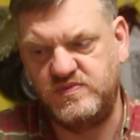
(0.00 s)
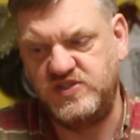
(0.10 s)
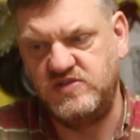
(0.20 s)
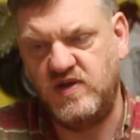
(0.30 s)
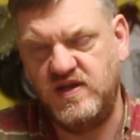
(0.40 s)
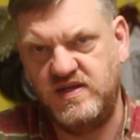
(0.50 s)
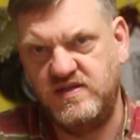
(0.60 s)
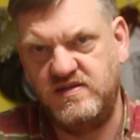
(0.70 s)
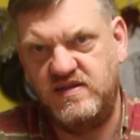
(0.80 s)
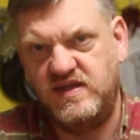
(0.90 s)
which you might
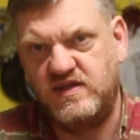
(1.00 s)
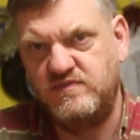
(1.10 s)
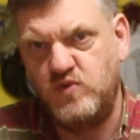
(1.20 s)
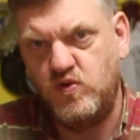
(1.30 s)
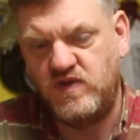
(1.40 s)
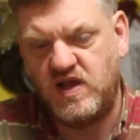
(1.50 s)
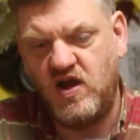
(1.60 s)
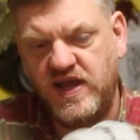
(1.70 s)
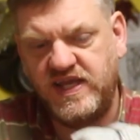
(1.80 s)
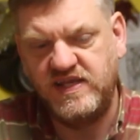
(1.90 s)
think of more like a
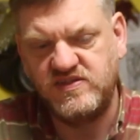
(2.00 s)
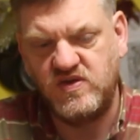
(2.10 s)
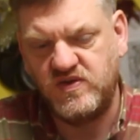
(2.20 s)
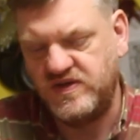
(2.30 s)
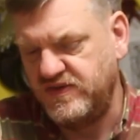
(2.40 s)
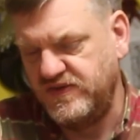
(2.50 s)
hiking sock.